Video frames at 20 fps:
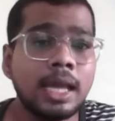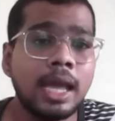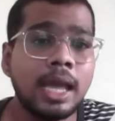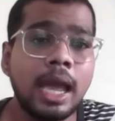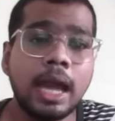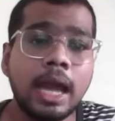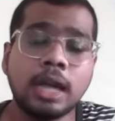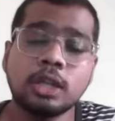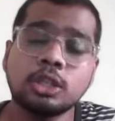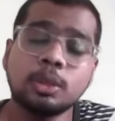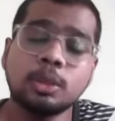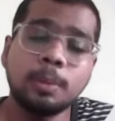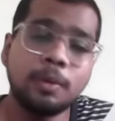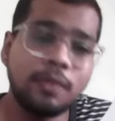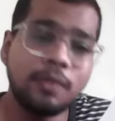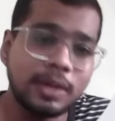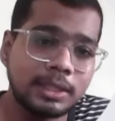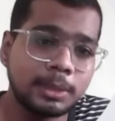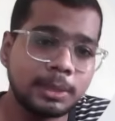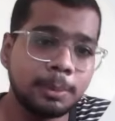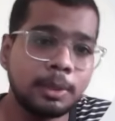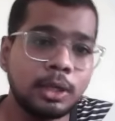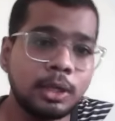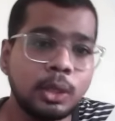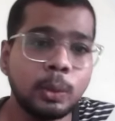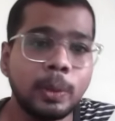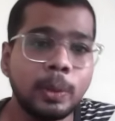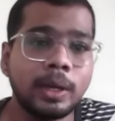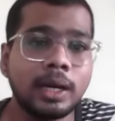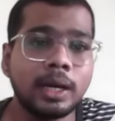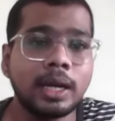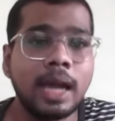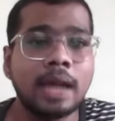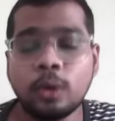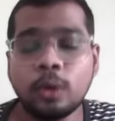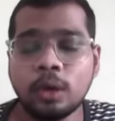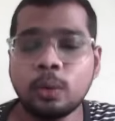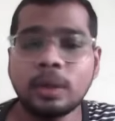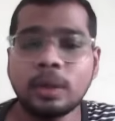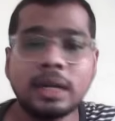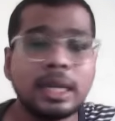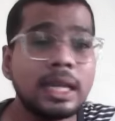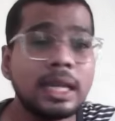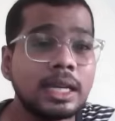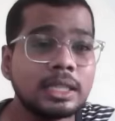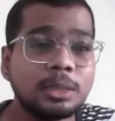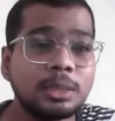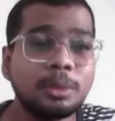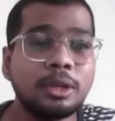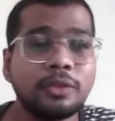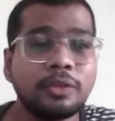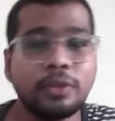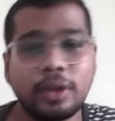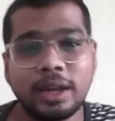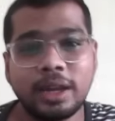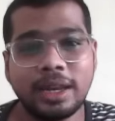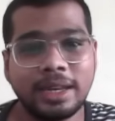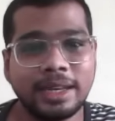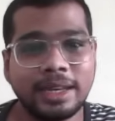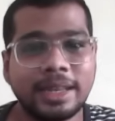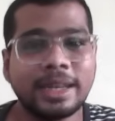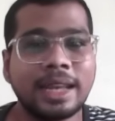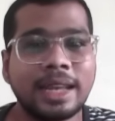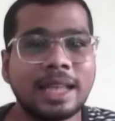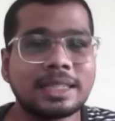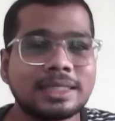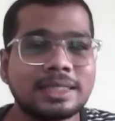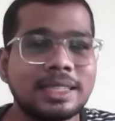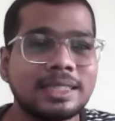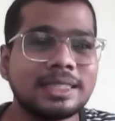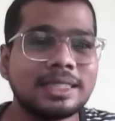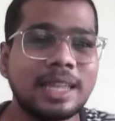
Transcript: and you should be flexible to work, and you are only eligible if you are Indian nationals,